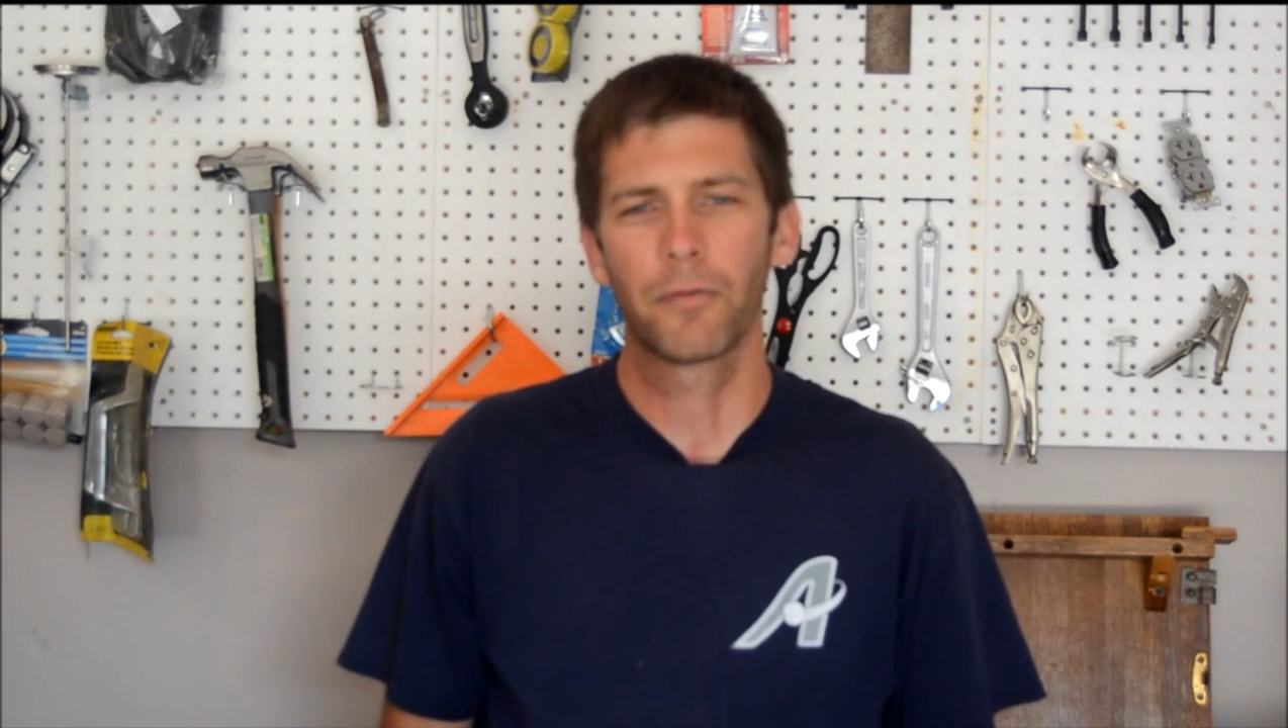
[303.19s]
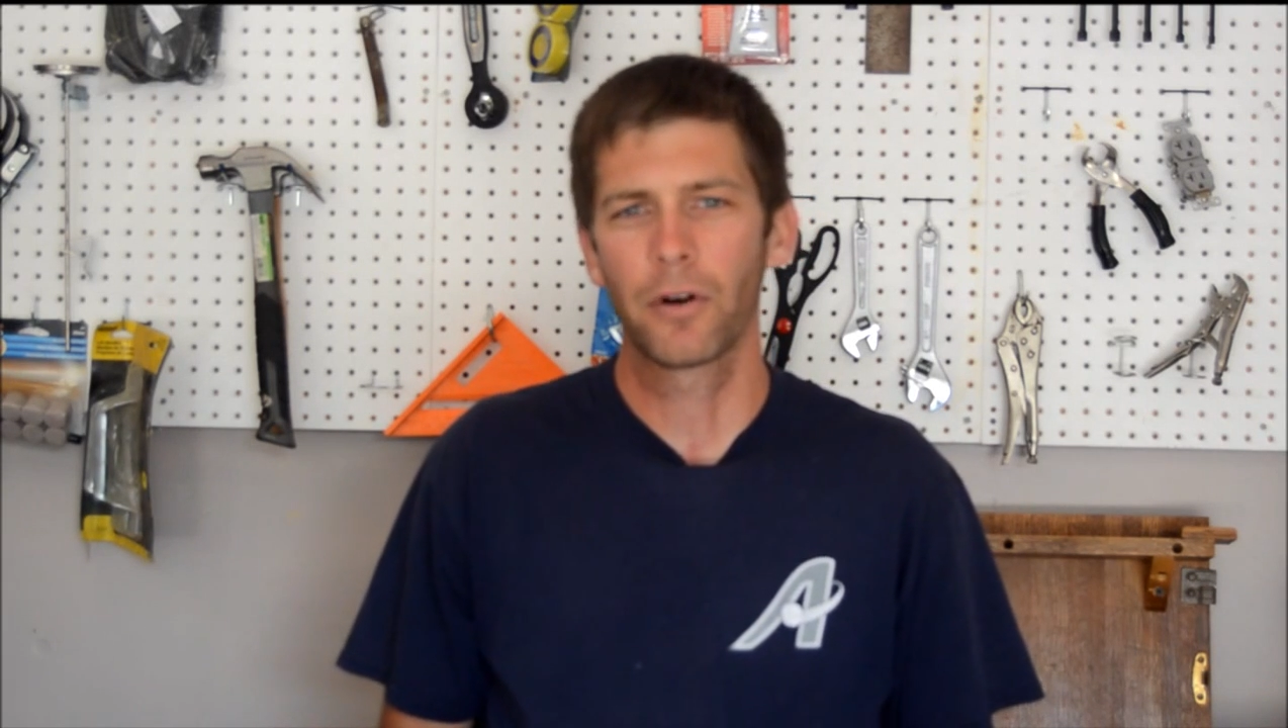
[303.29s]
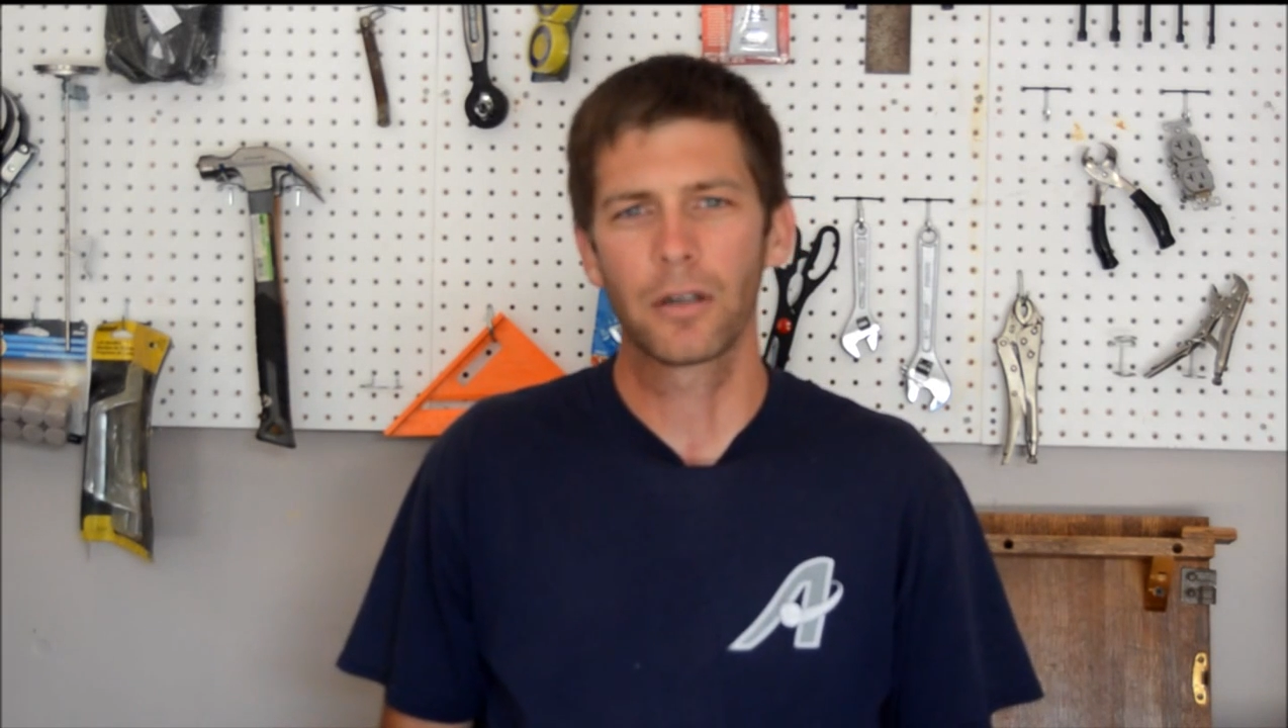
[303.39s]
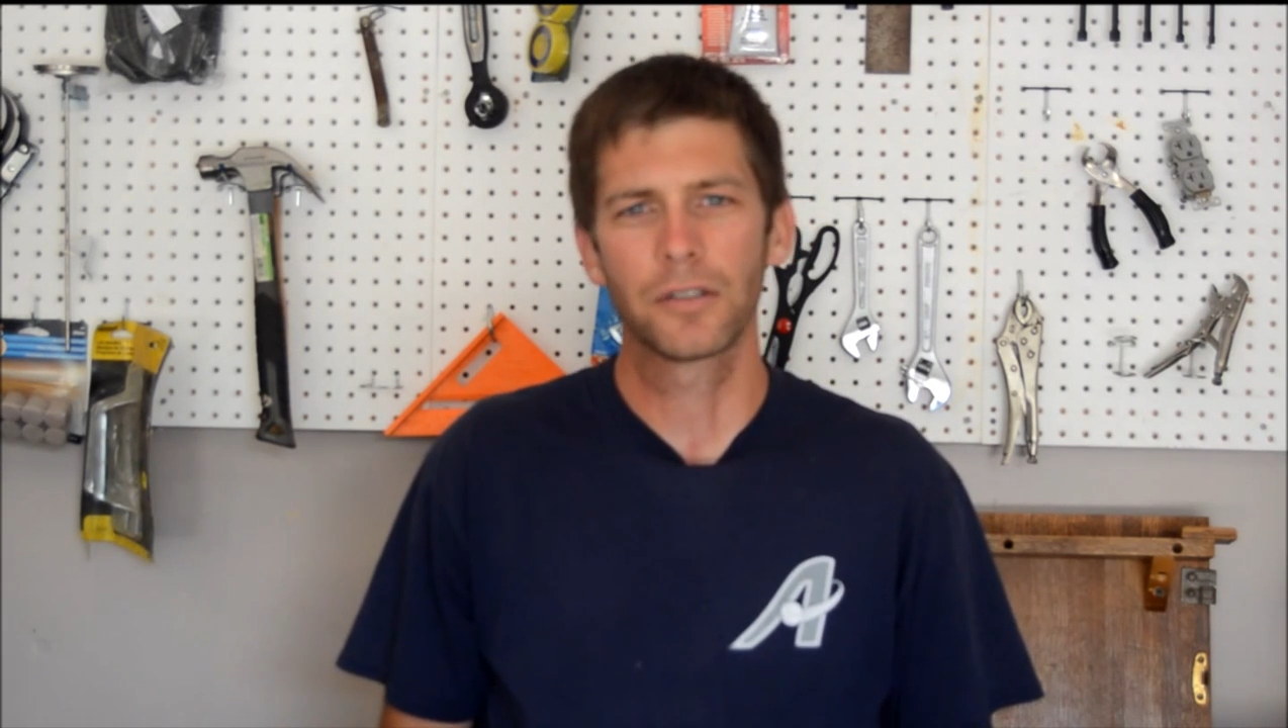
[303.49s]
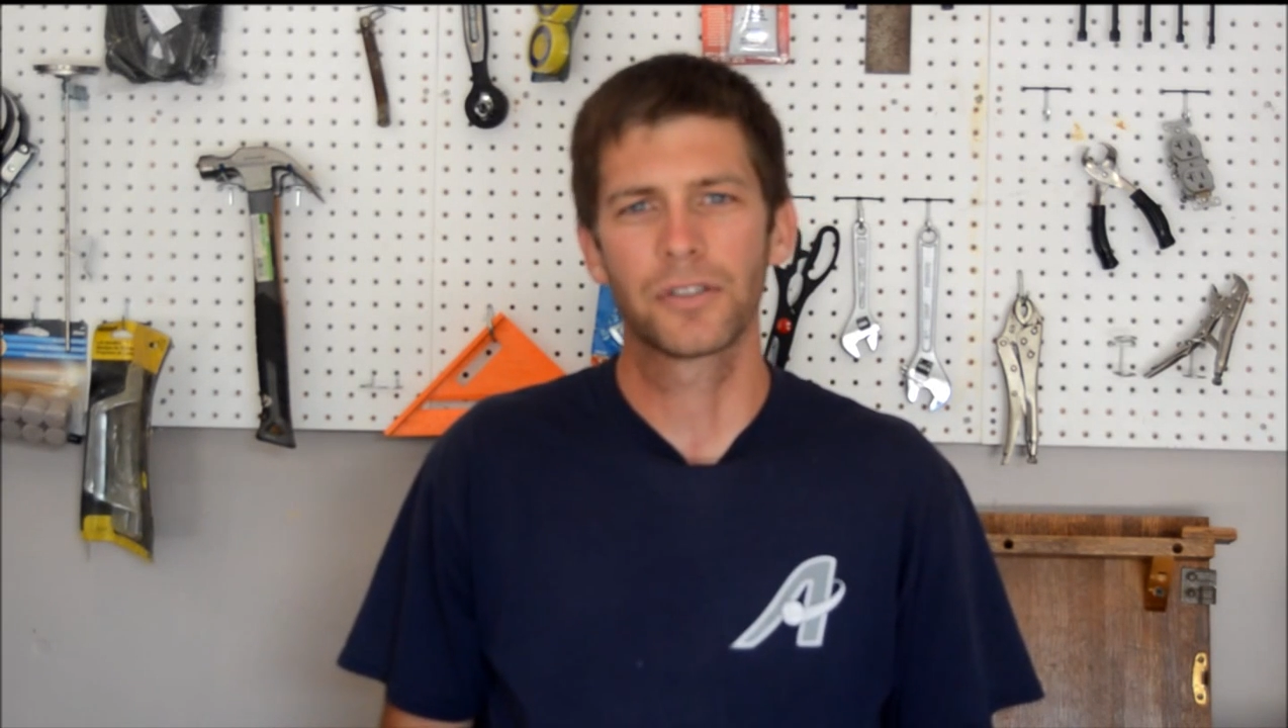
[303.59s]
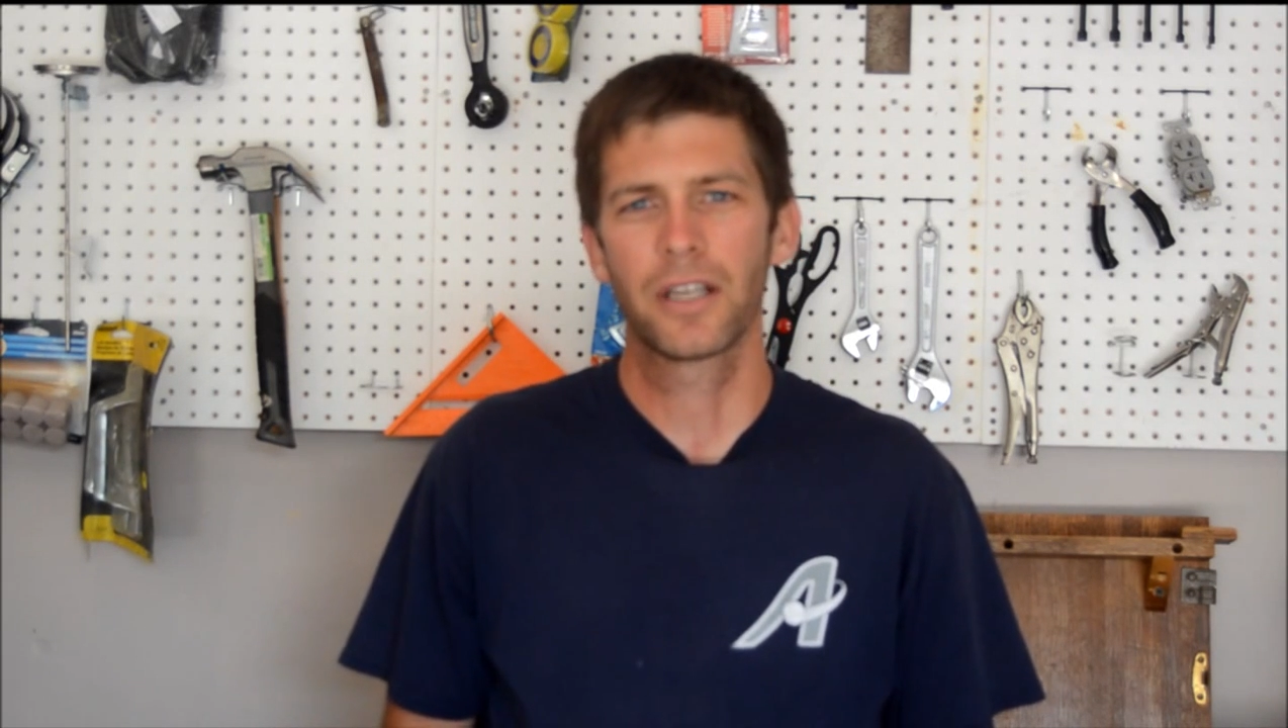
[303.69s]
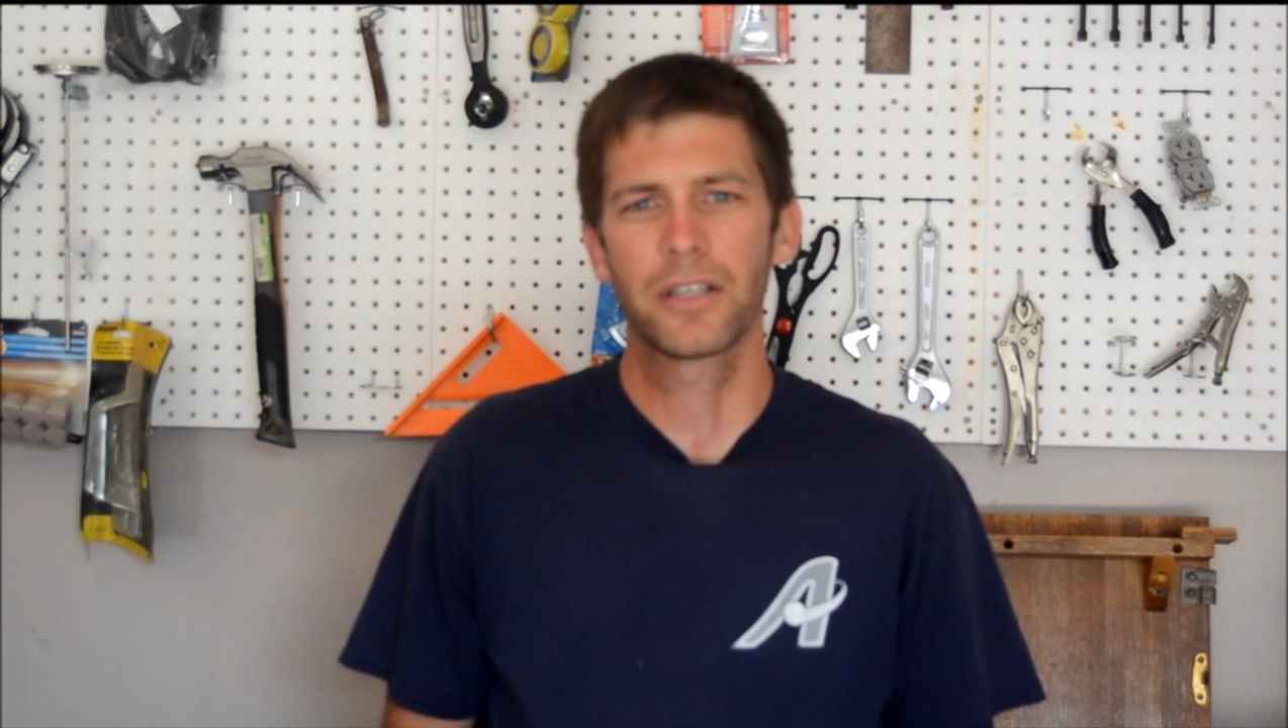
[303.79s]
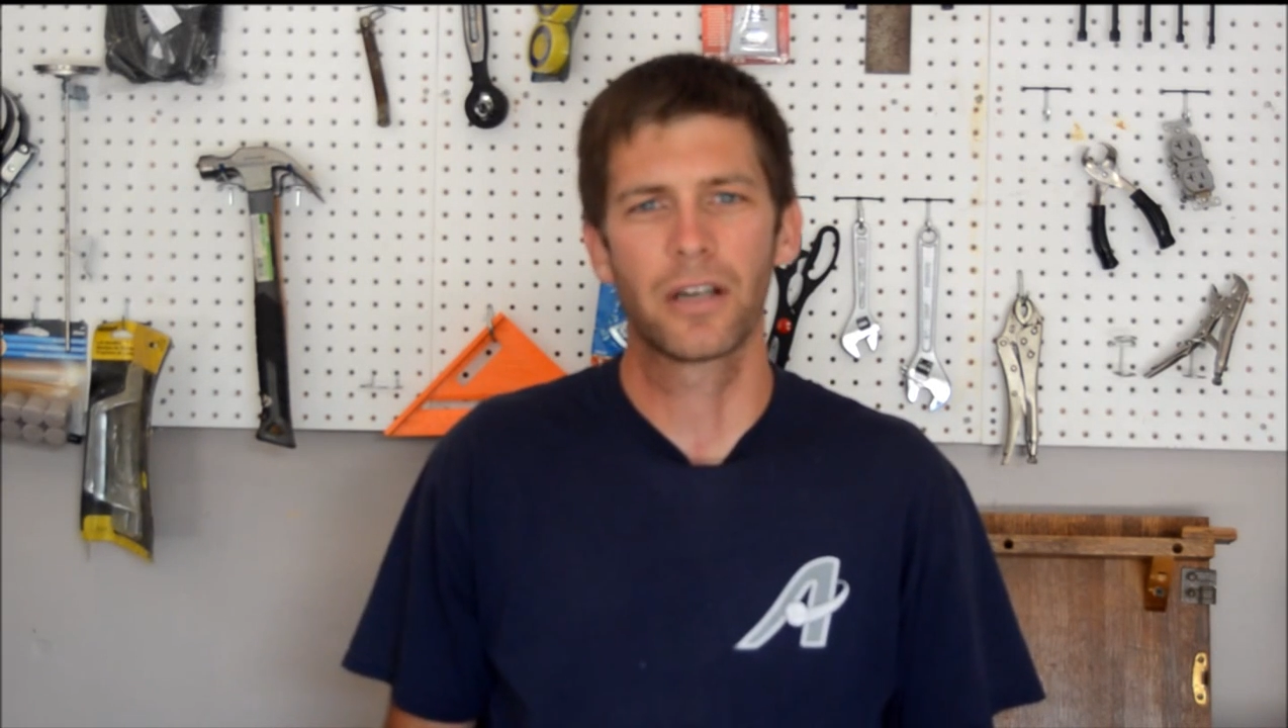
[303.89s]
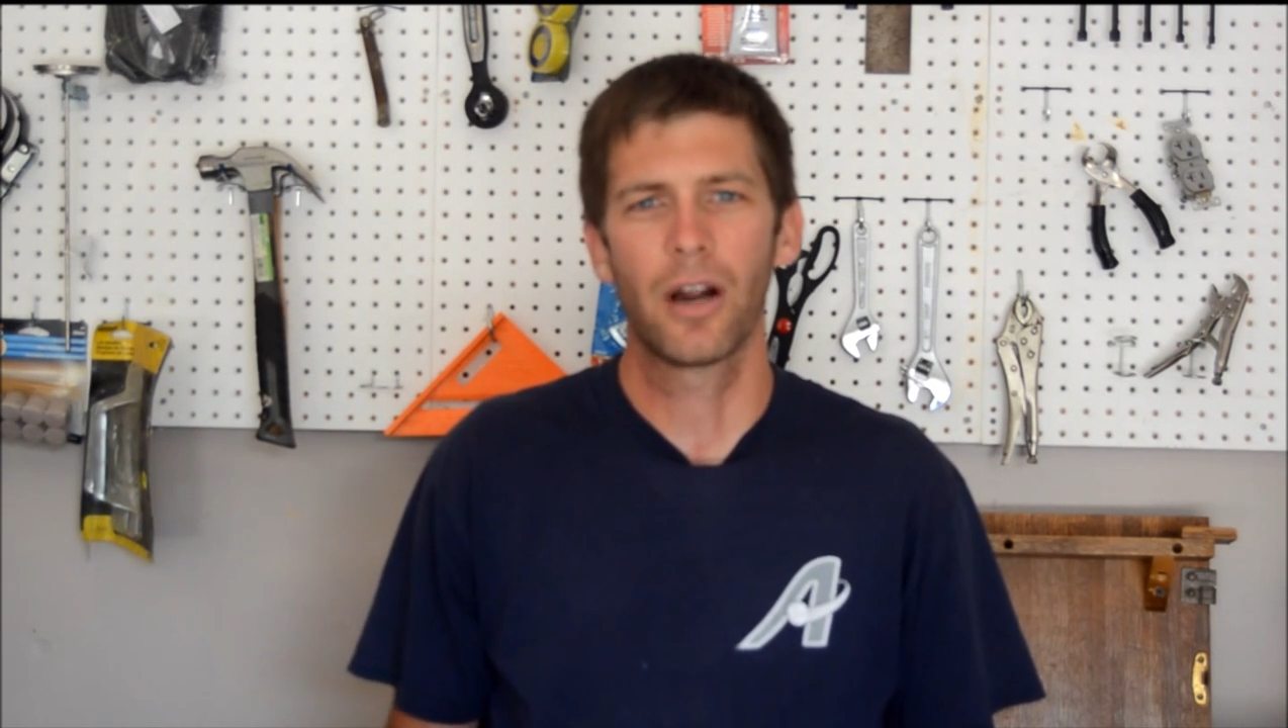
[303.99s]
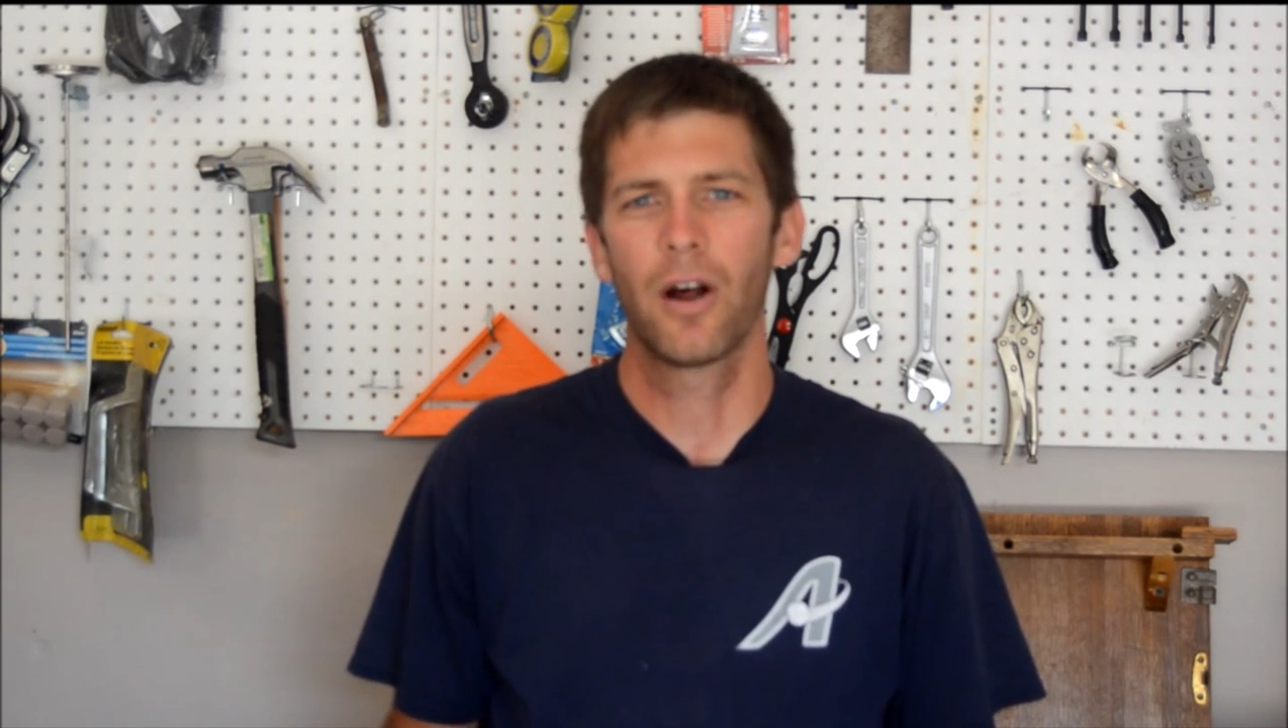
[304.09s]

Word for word: fertilization,